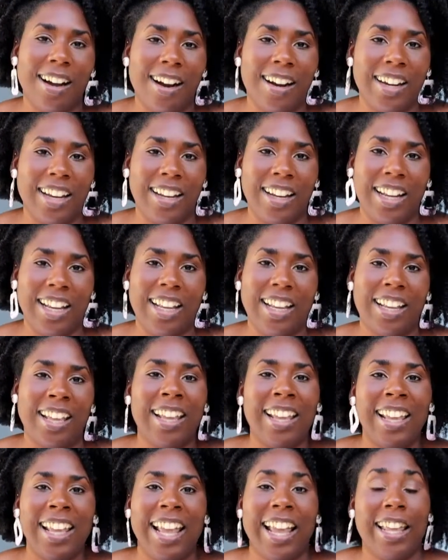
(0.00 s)
gardening
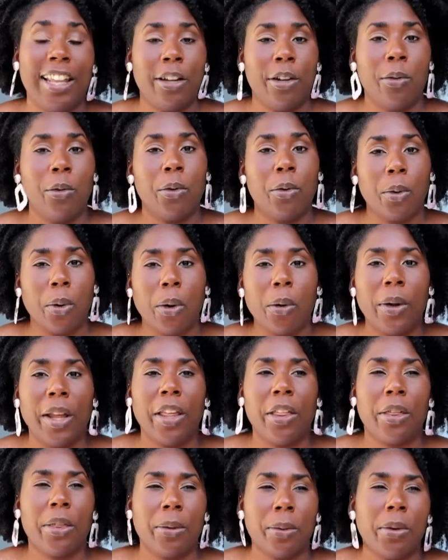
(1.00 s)
and
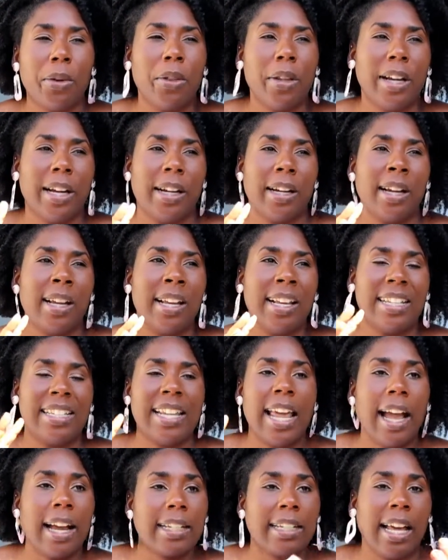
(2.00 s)
growing through their
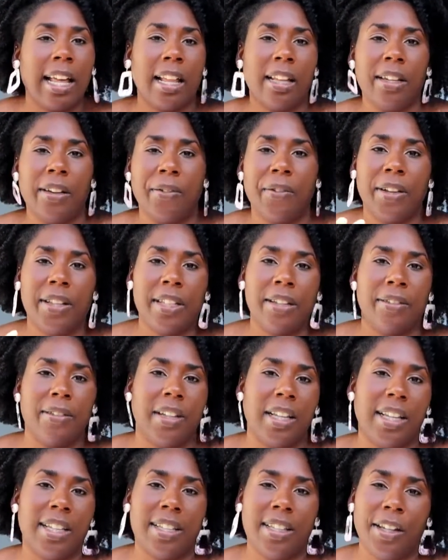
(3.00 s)
tactile
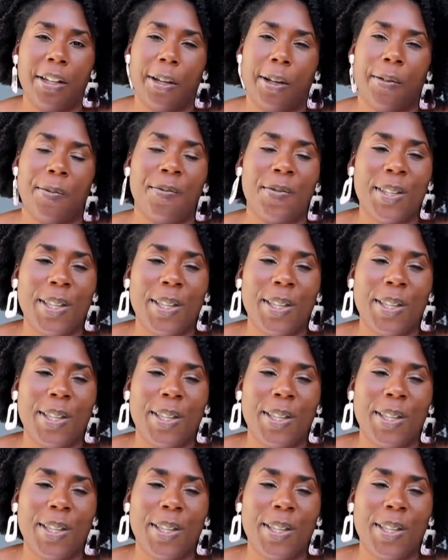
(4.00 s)
defensiveness, you know.